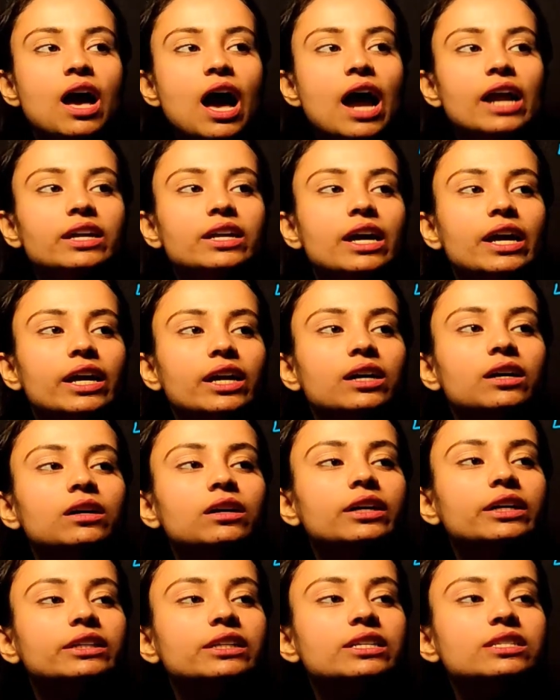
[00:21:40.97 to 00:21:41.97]
and here
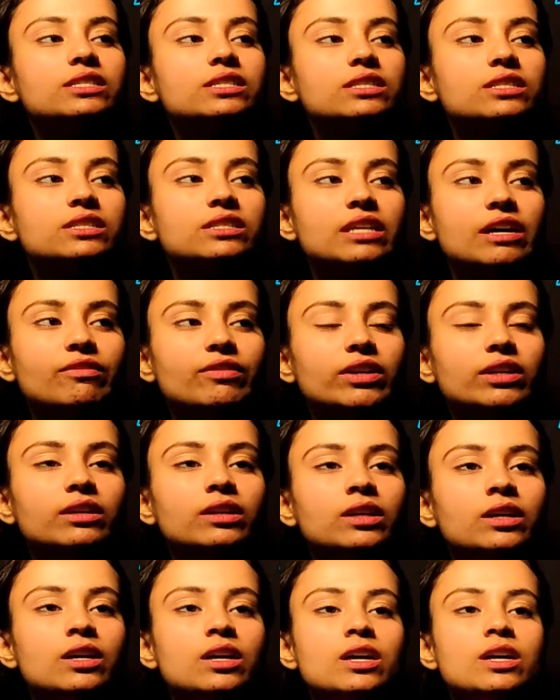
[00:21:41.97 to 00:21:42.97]
it is 7.
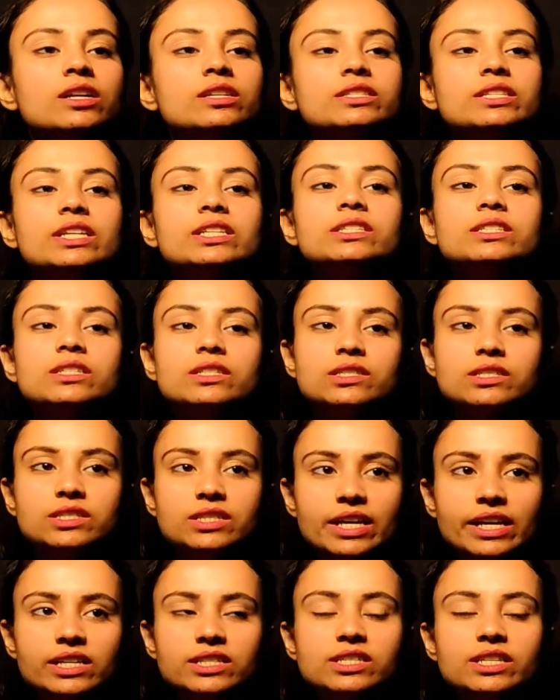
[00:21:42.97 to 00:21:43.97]
Since
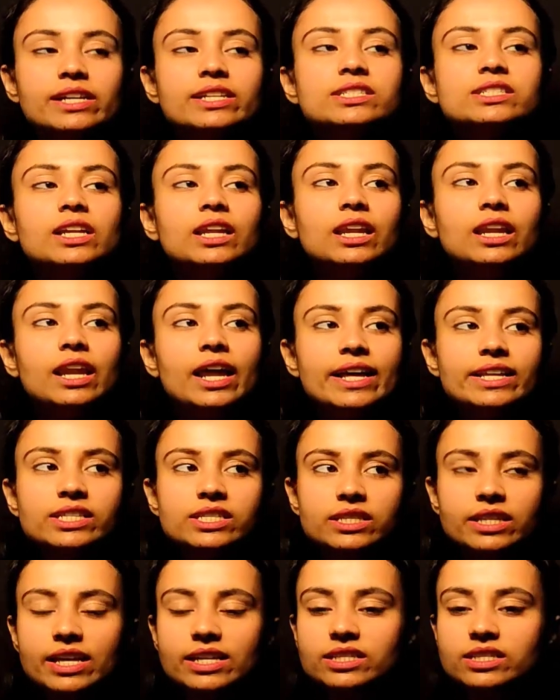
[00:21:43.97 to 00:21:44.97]
6 is
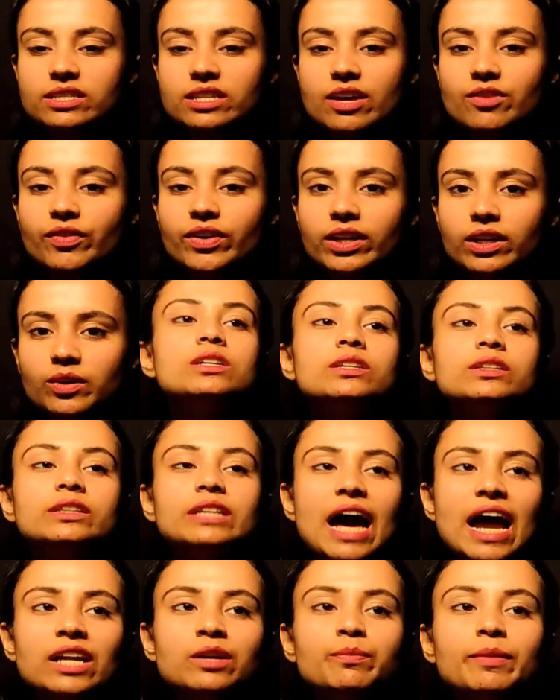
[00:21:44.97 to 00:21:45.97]
less than 7,
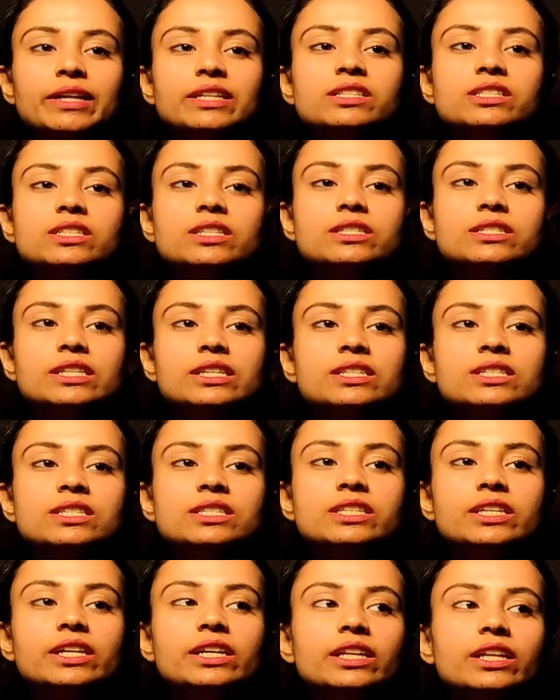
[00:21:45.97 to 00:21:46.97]
that means
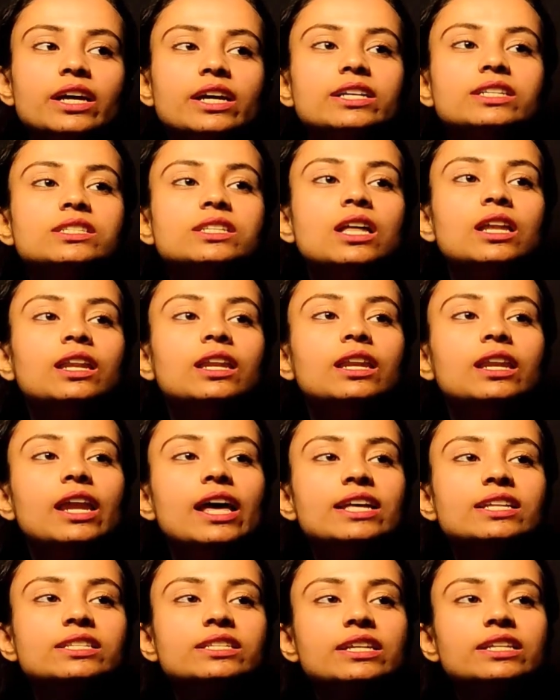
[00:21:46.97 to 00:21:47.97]
16 is
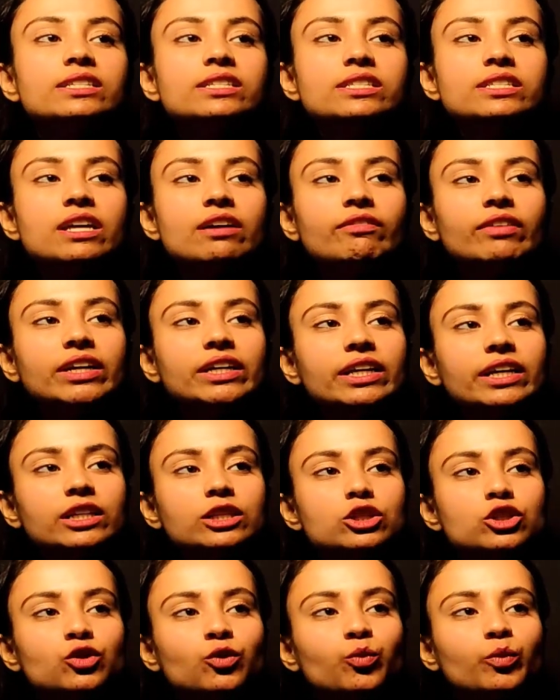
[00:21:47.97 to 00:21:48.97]
less than
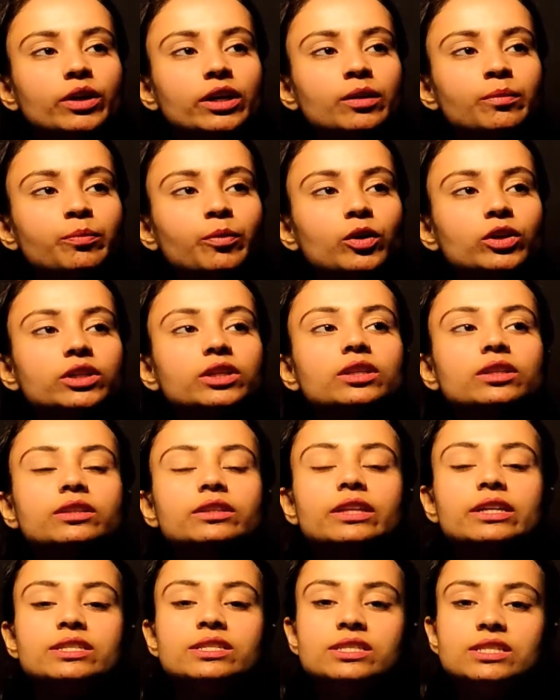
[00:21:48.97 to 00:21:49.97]
17. So we'll put
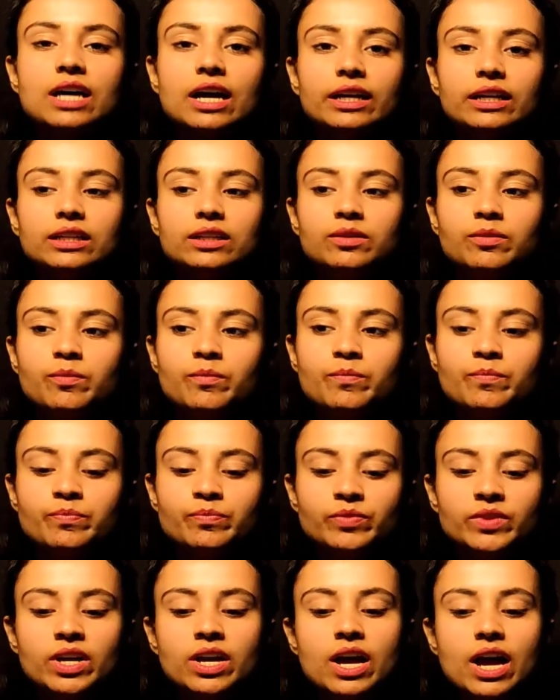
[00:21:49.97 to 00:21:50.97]
this sign.
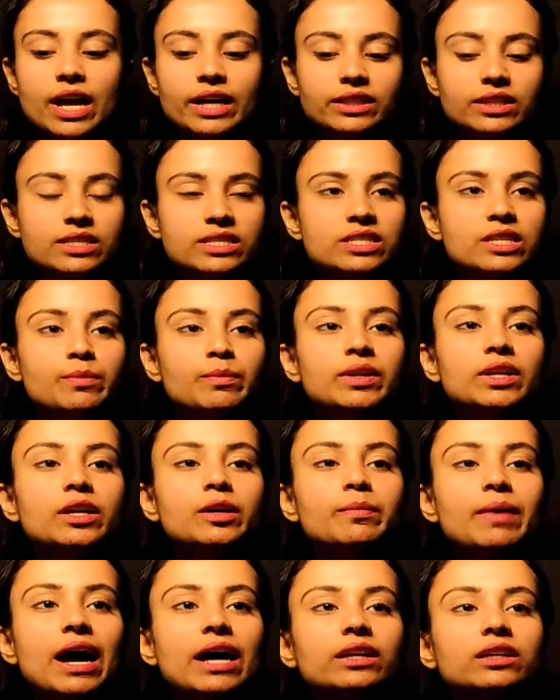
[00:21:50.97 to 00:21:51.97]
In the
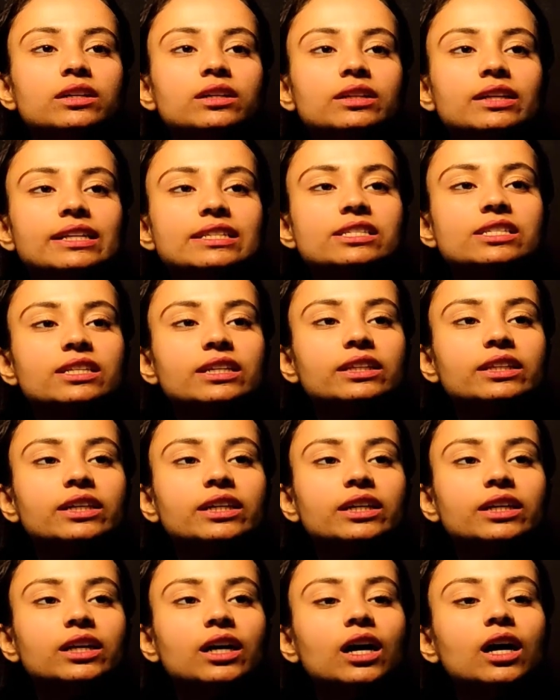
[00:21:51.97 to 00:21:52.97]
similar manner, let's see
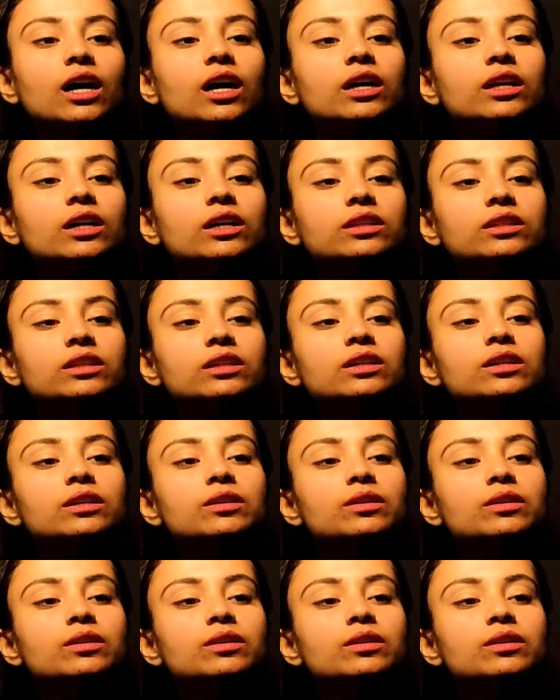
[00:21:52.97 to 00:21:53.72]
the another